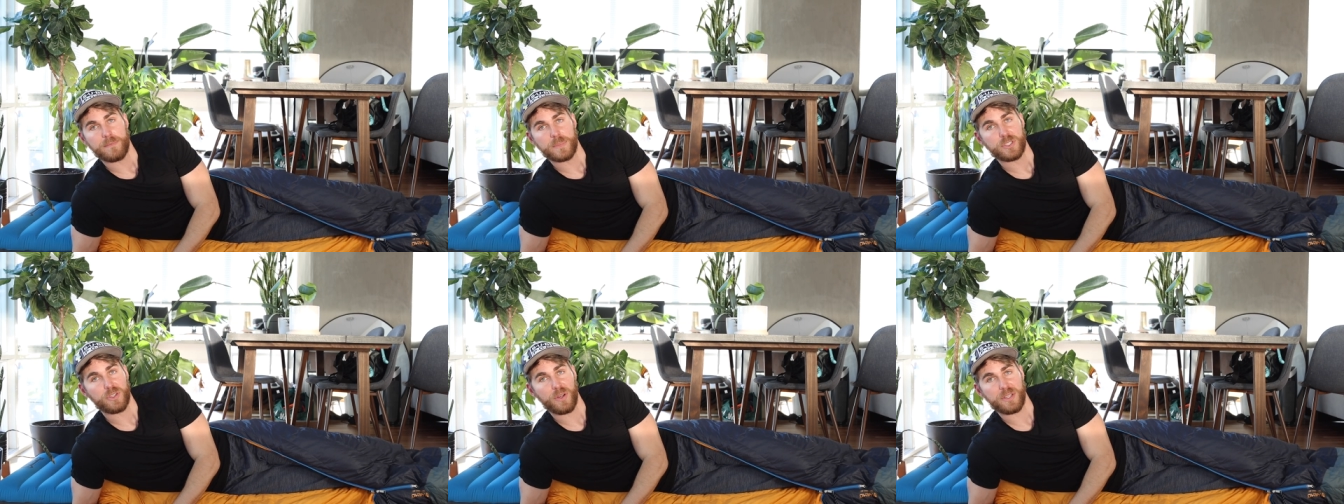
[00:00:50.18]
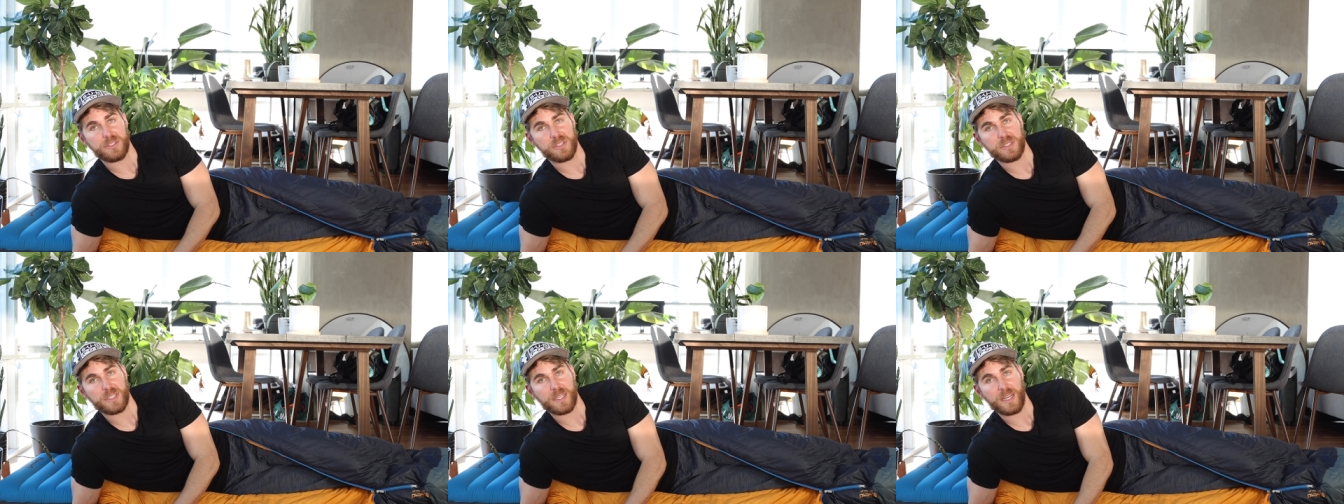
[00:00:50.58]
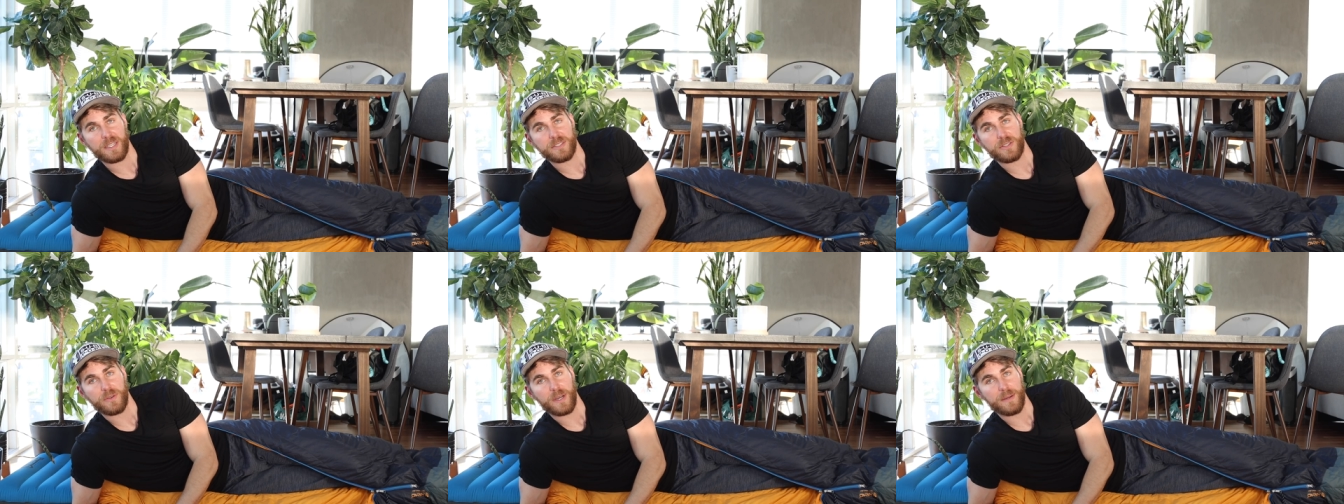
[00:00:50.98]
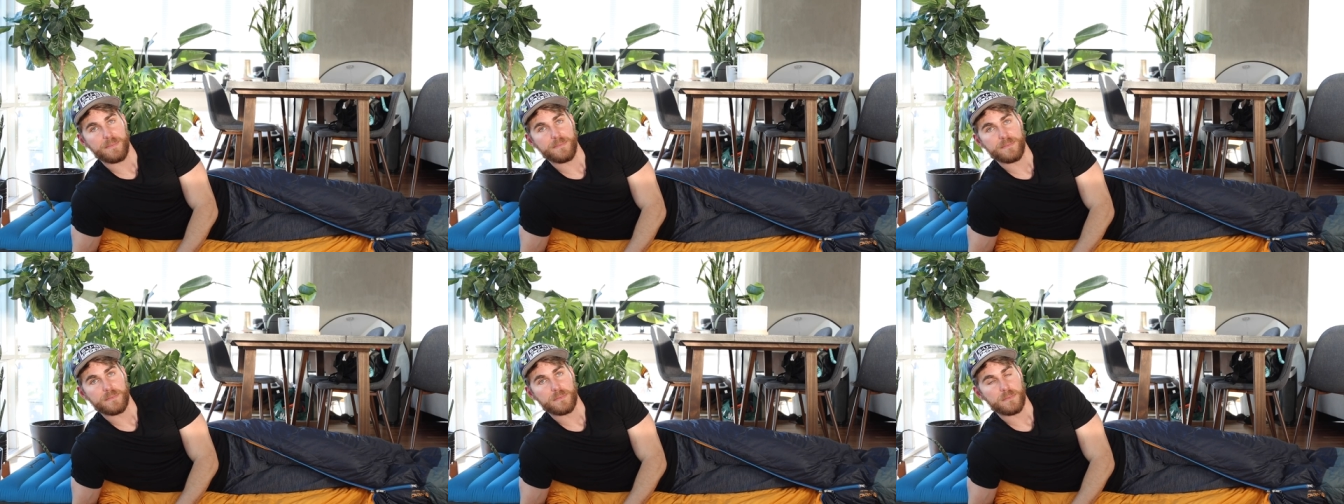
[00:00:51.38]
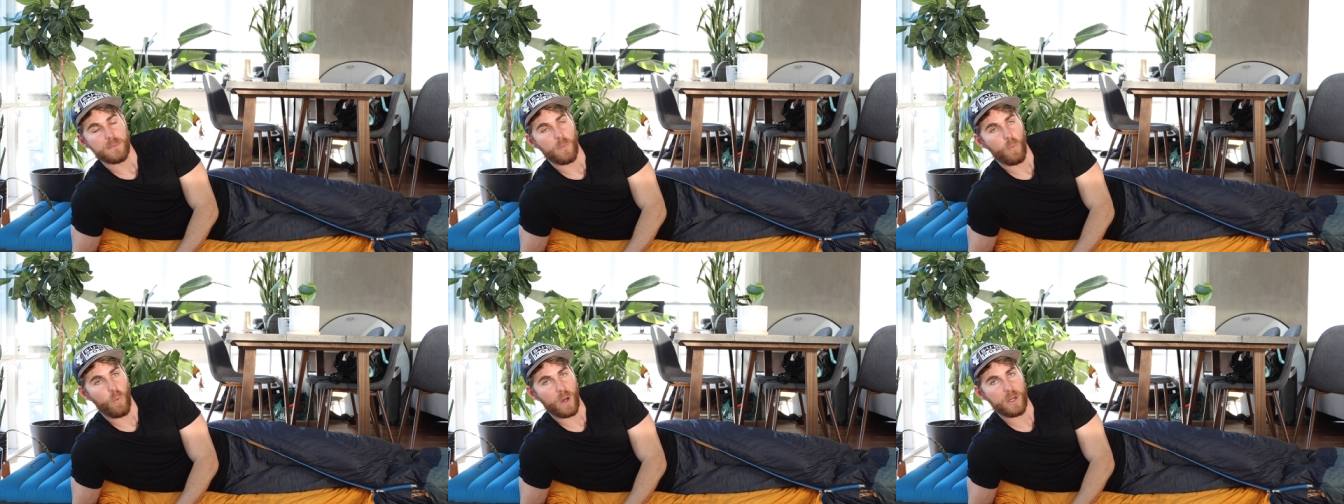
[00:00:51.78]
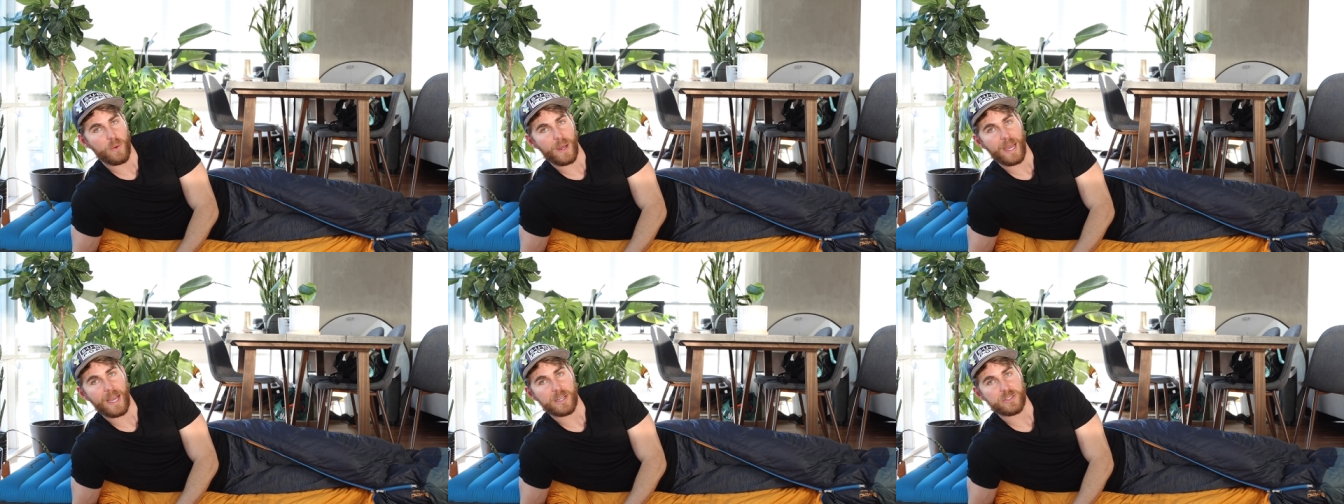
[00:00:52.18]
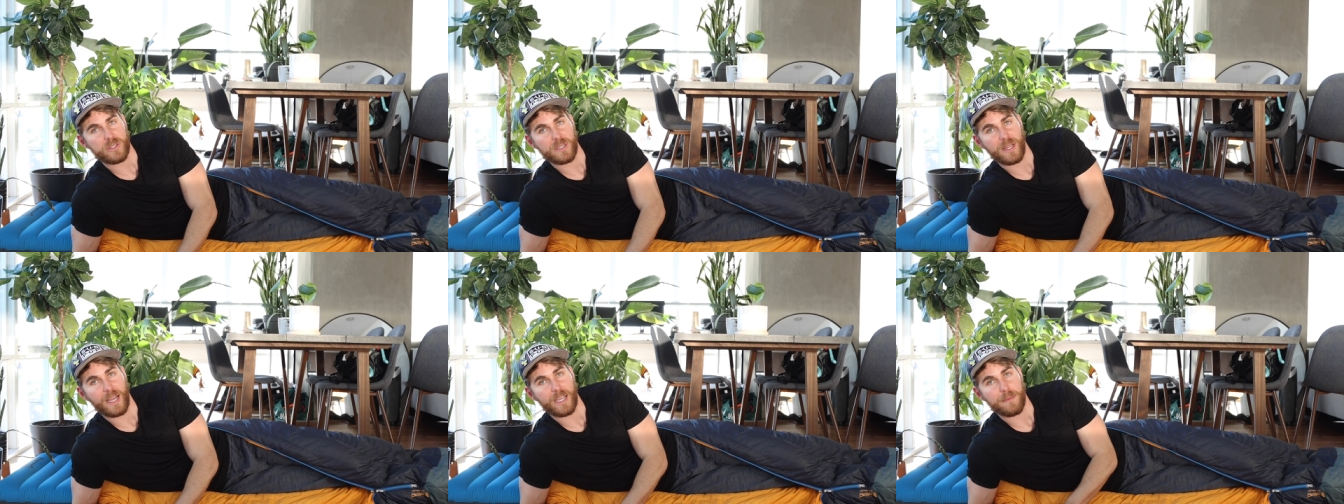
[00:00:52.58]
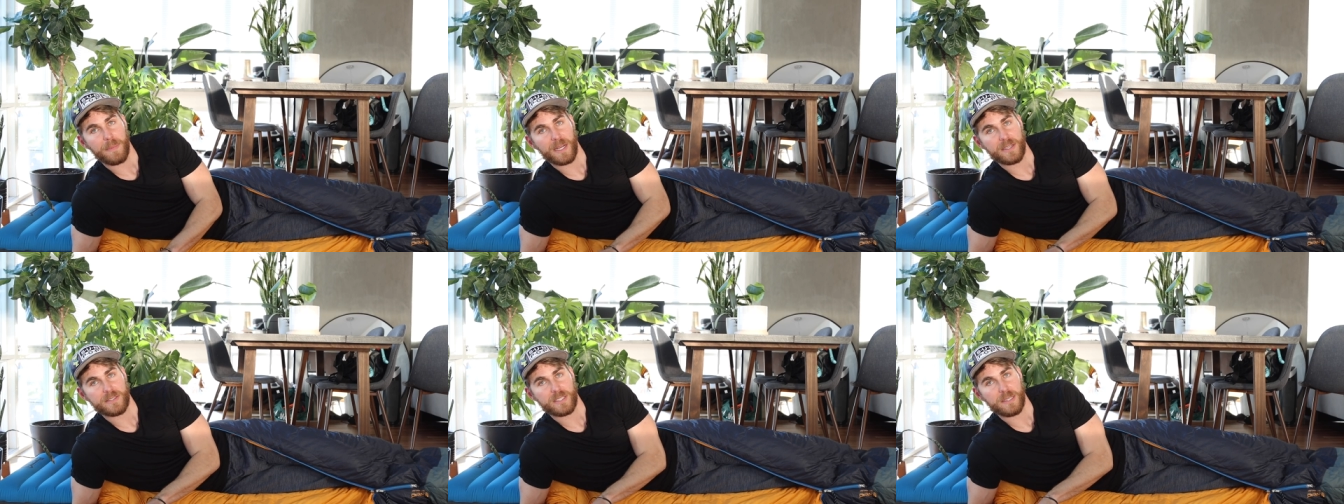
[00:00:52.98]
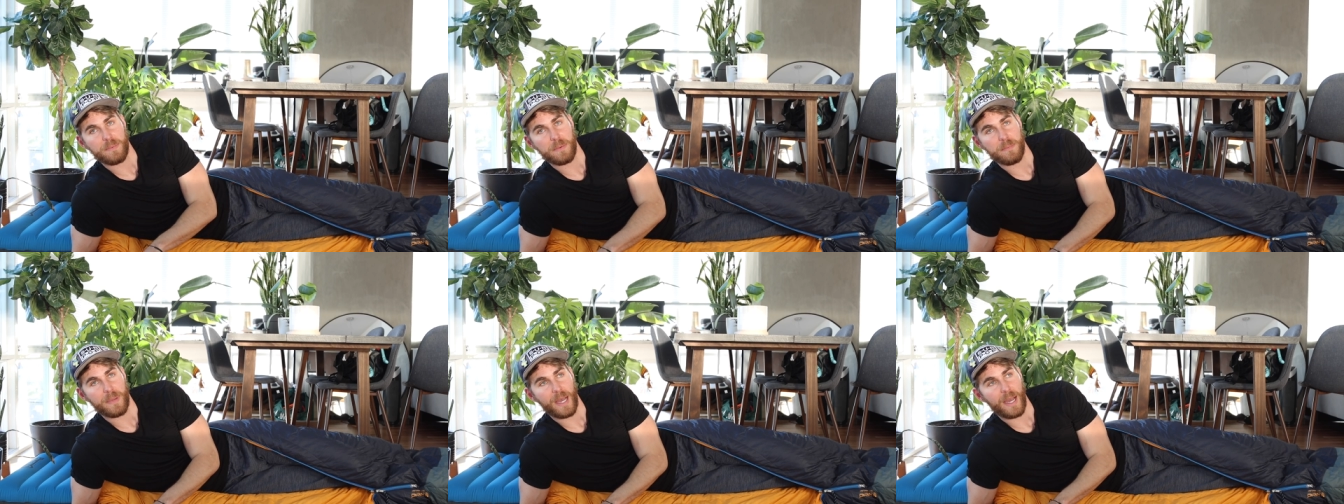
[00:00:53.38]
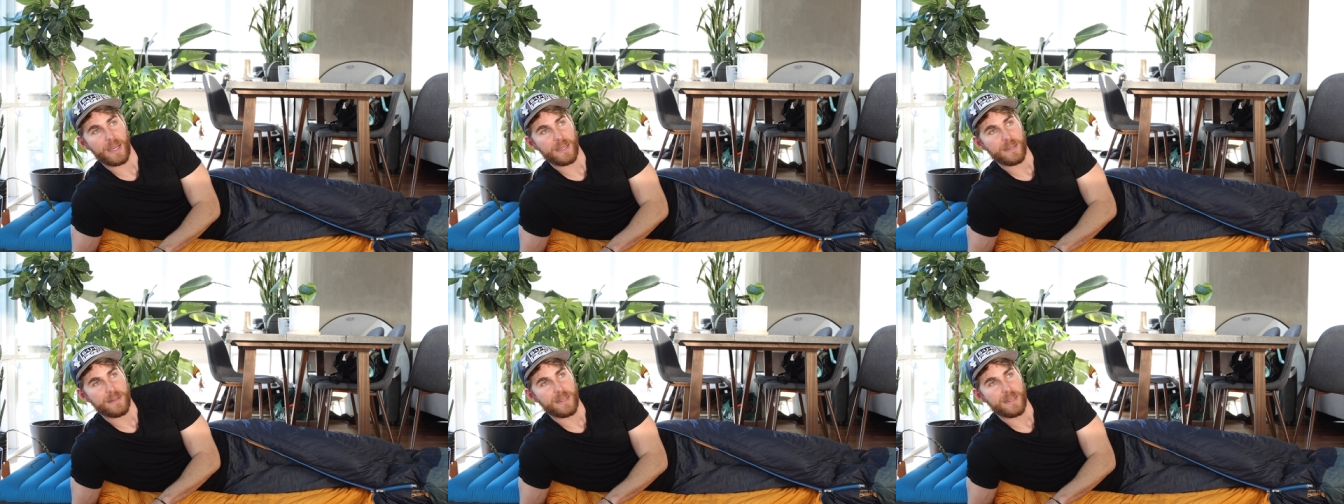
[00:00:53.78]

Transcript: so let's just get into it. What do I actually like about a sleeping bag?